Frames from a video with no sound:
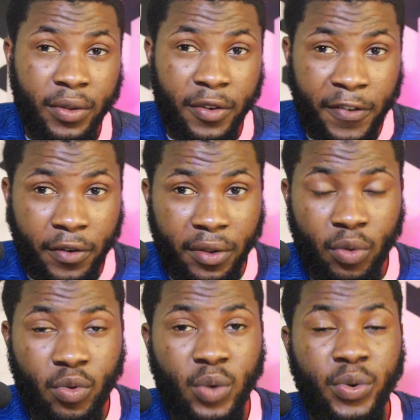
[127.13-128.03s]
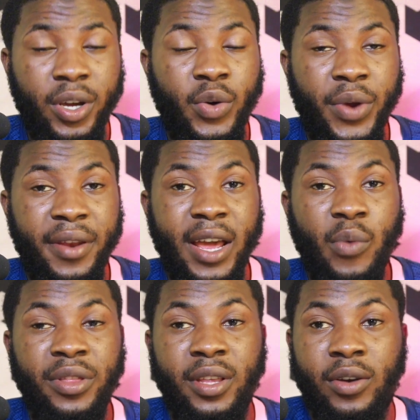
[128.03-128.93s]
on the fourth one, we're going to read that
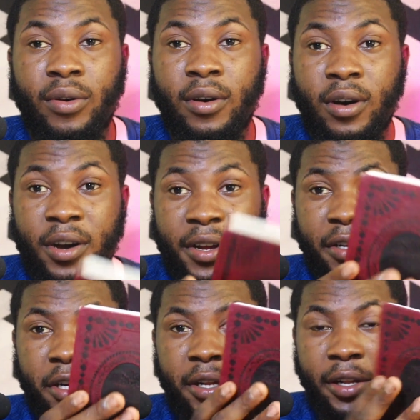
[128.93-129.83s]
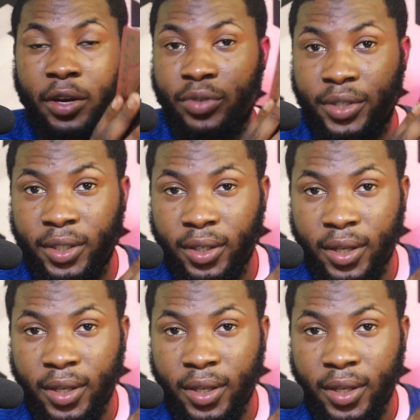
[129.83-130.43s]
with the Quran closed.